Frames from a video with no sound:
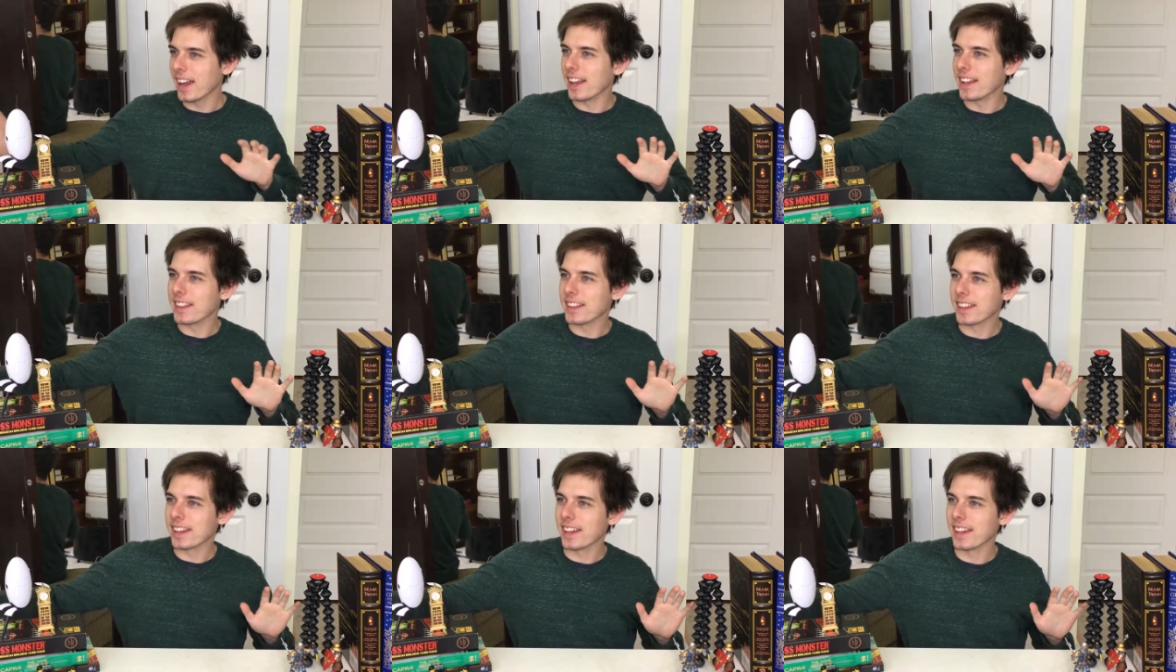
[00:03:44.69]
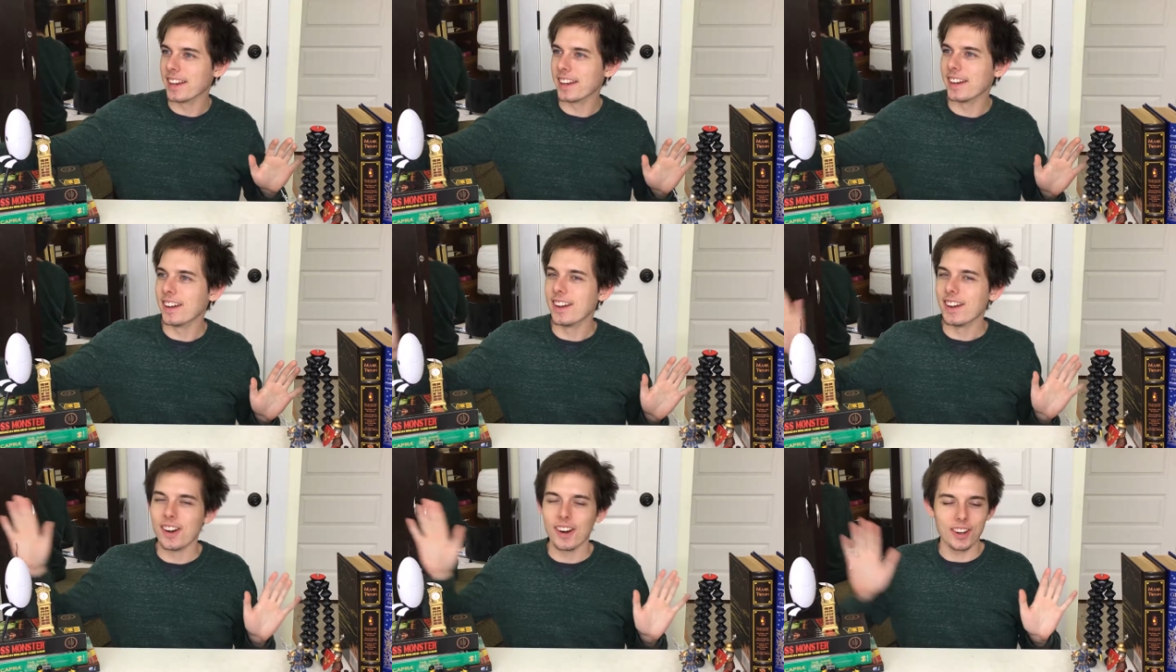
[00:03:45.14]
and
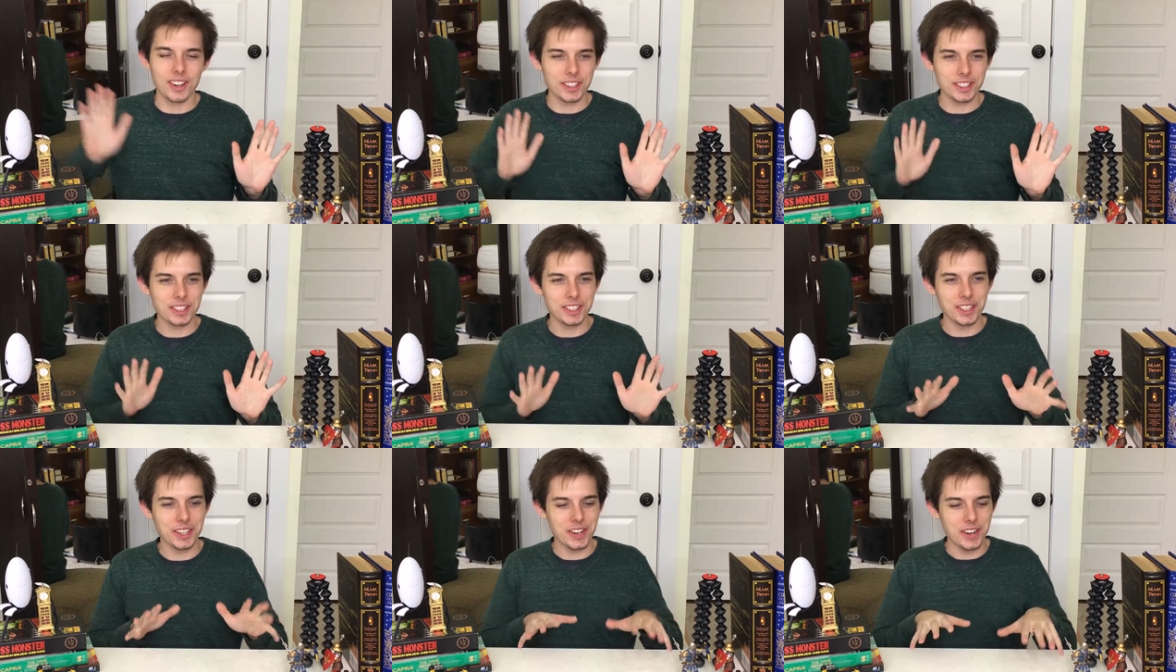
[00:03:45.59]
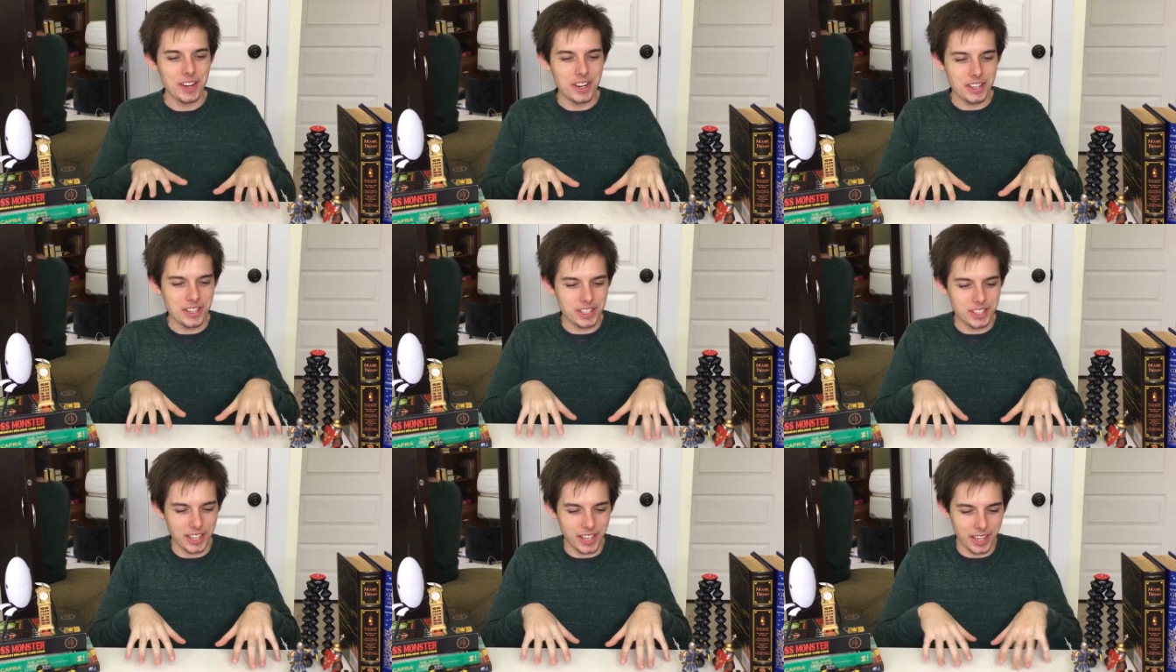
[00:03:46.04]
then also
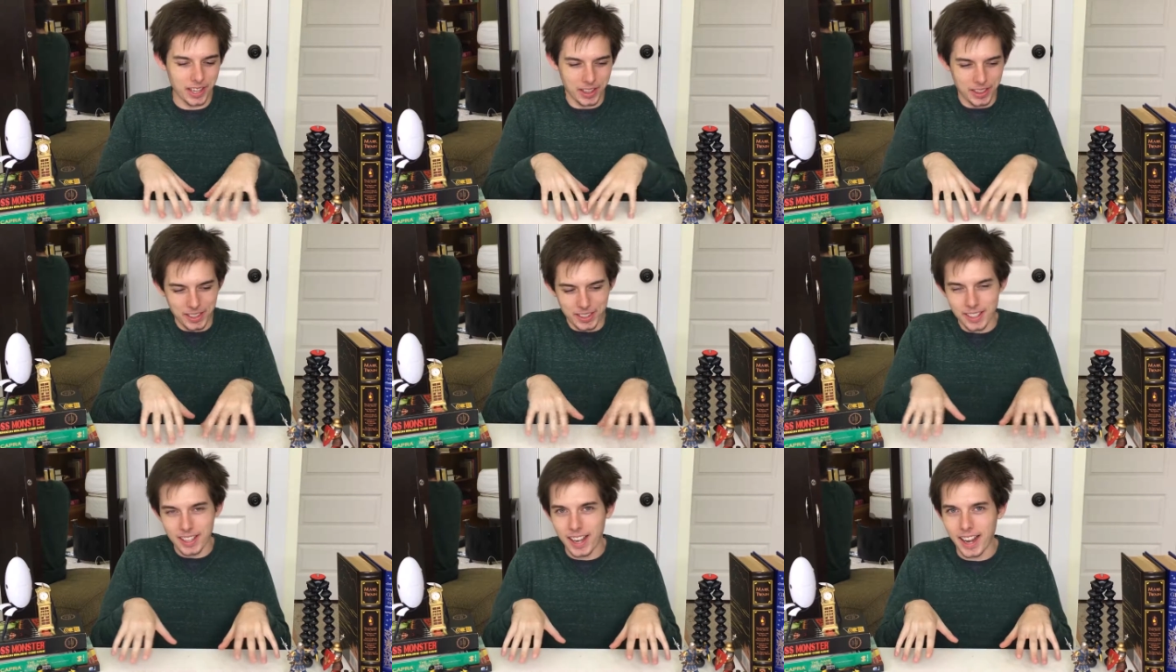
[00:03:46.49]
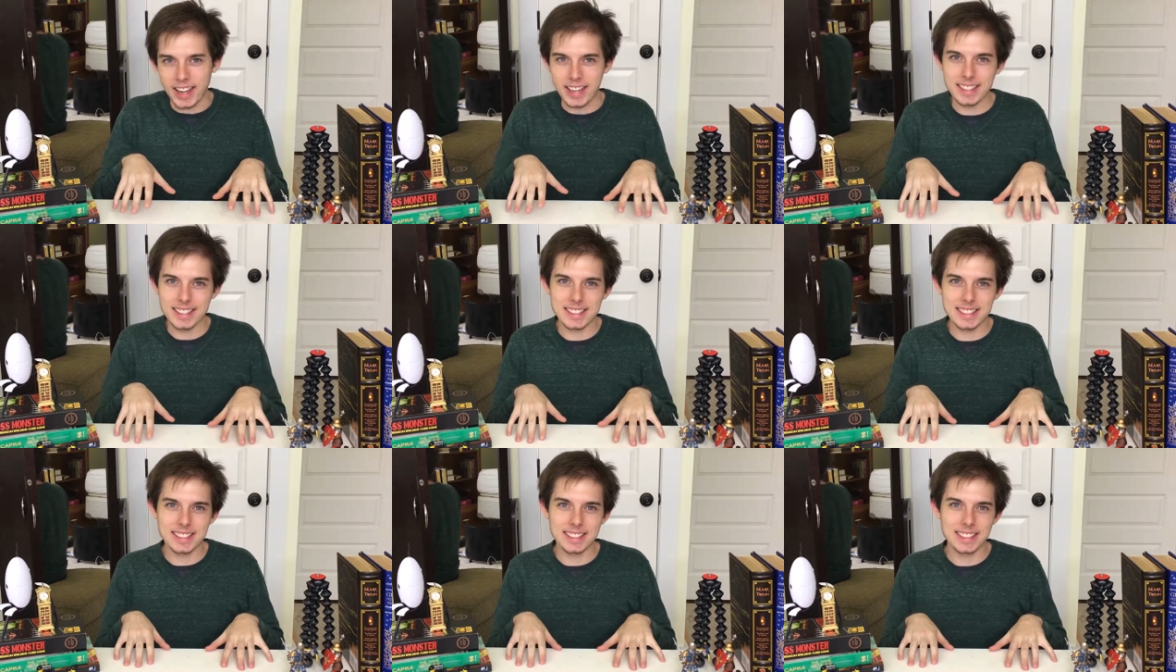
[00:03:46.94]
just, like, the
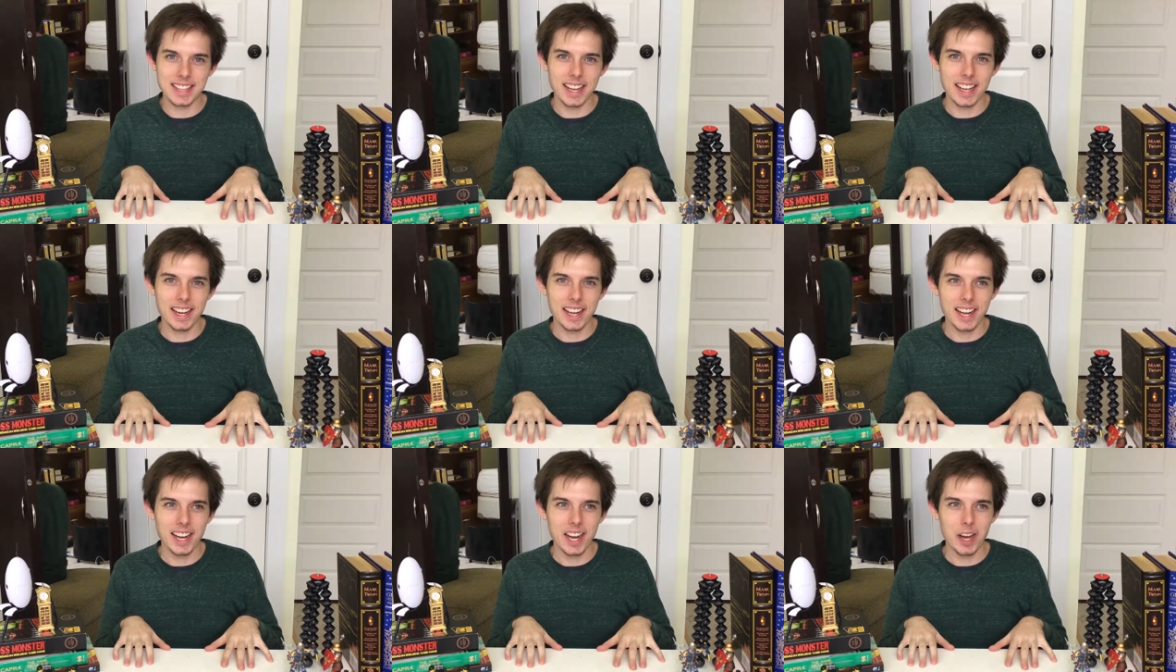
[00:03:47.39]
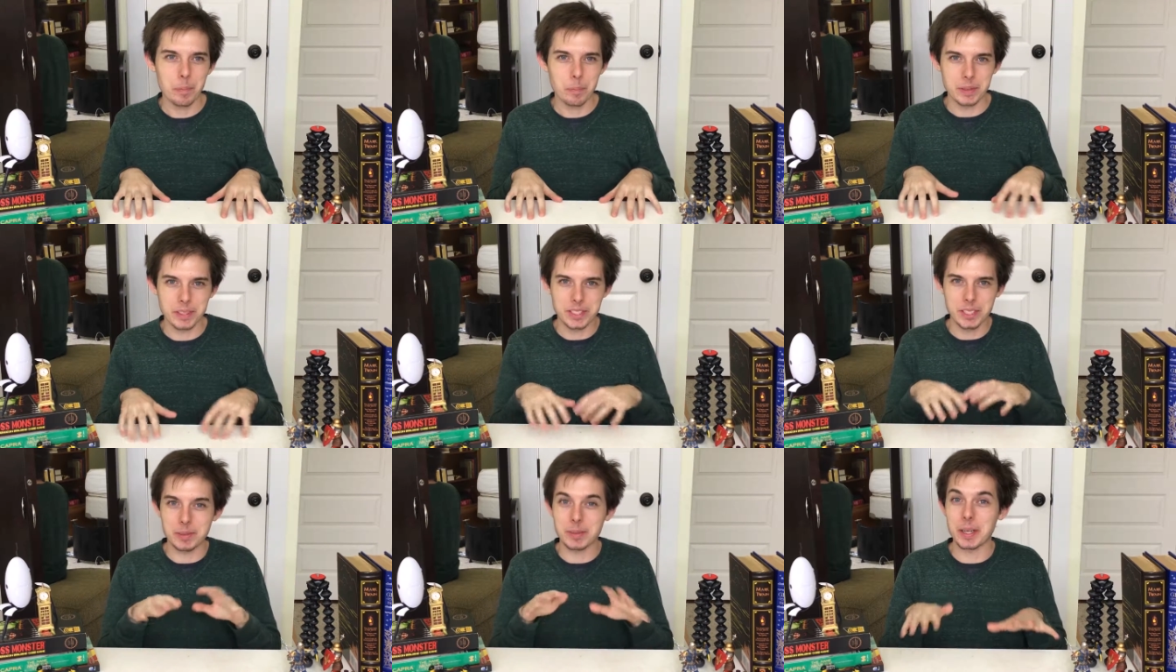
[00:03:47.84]
lights set up,
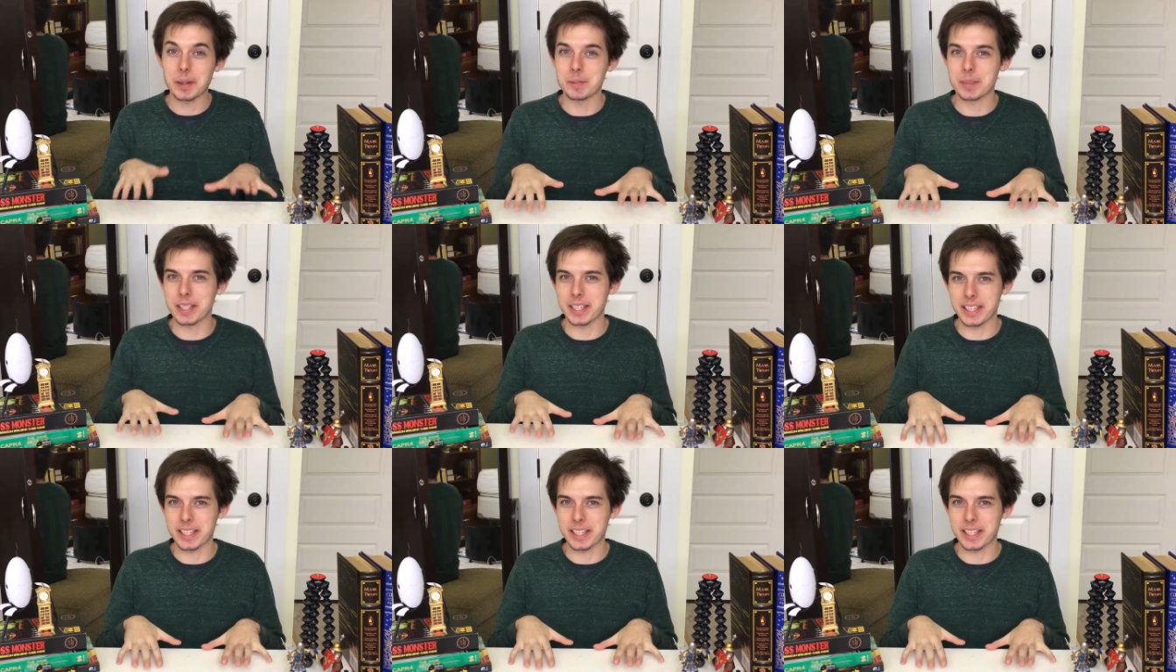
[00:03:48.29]
and sometimes,